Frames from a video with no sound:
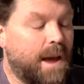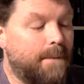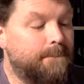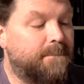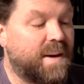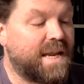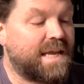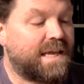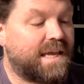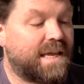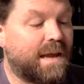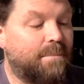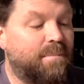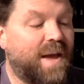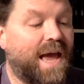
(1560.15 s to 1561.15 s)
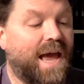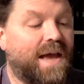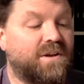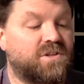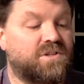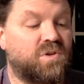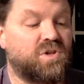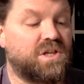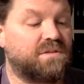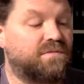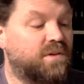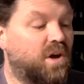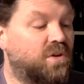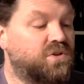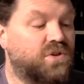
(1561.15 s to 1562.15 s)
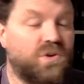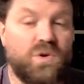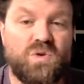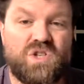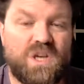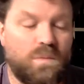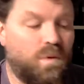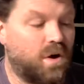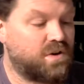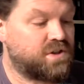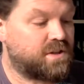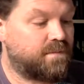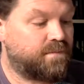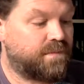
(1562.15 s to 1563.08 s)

blinking at Pan as though she'd forgotten who she was.